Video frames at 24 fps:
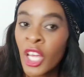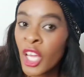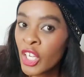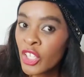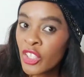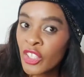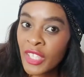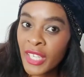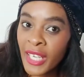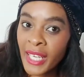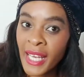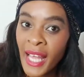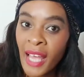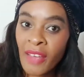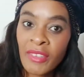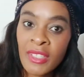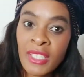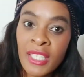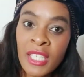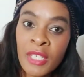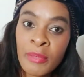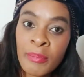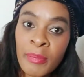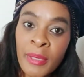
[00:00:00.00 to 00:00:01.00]
You can have an
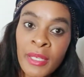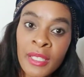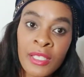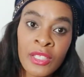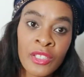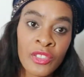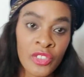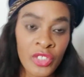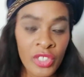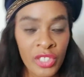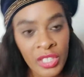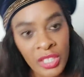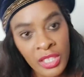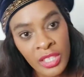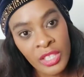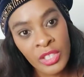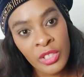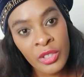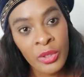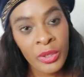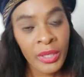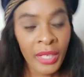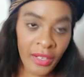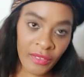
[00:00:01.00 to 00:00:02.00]
independent trustee. You
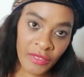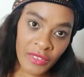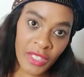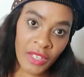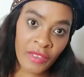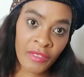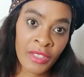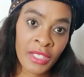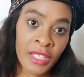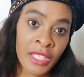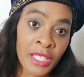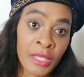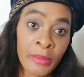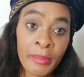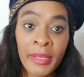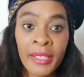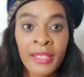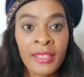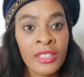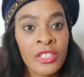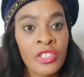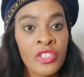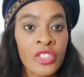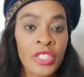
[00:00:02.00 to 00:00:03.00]
don't have to have an
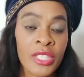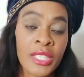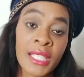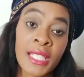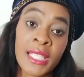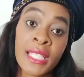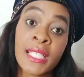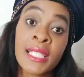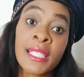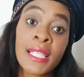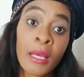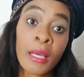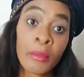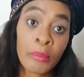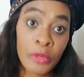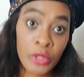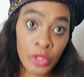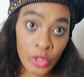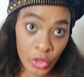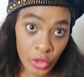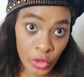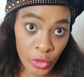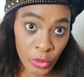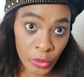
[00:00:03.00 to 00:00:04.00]
independent trustee. It's up
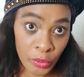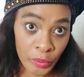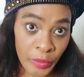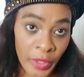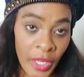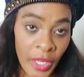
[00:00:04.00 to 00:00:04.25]
to you.